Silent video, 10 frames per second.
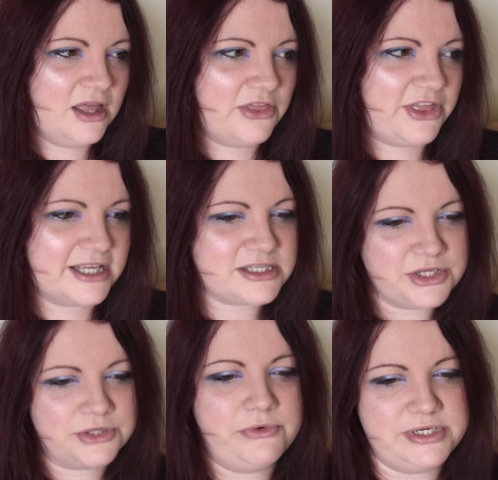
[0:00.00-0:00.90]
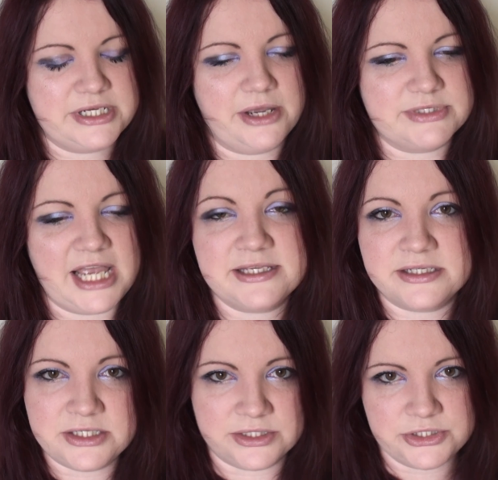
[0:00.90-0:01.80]
that's another reason I was
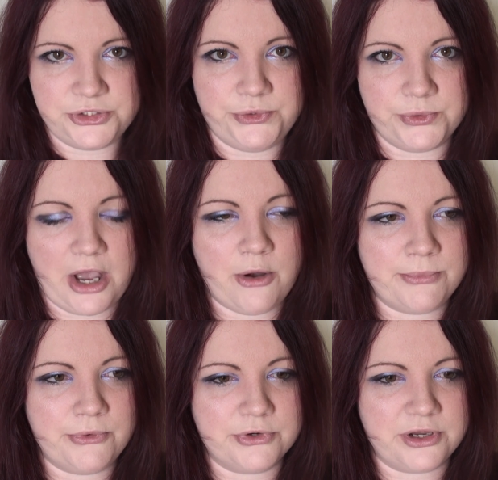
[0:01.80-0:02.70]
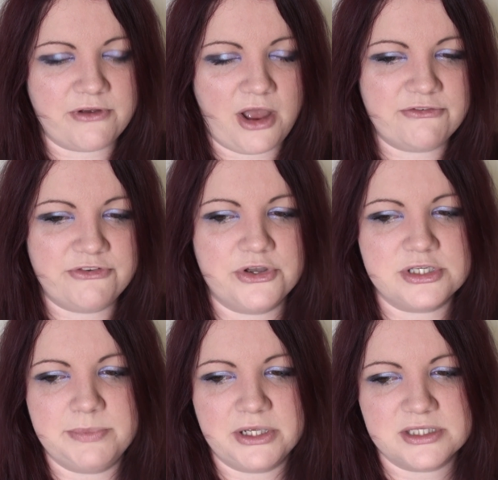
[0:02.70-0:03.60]
hesitant to get on board at
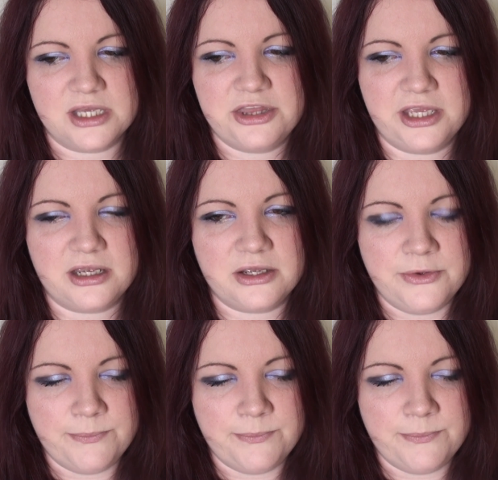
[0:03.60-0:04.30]
first, because I think